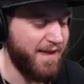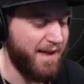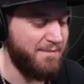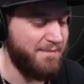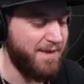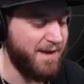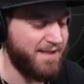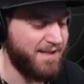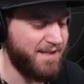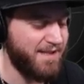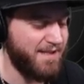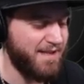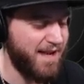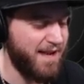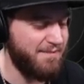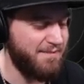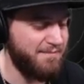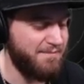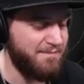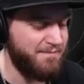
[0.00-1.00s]
That makes this
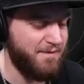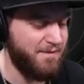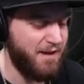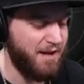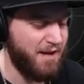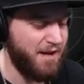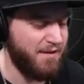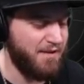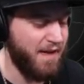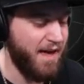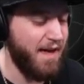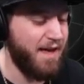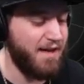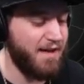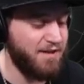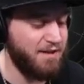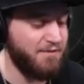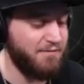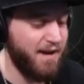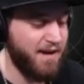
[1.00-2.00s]
game, that
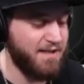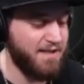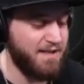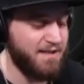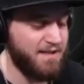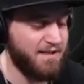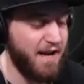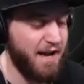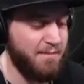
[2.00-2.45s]
actually raises this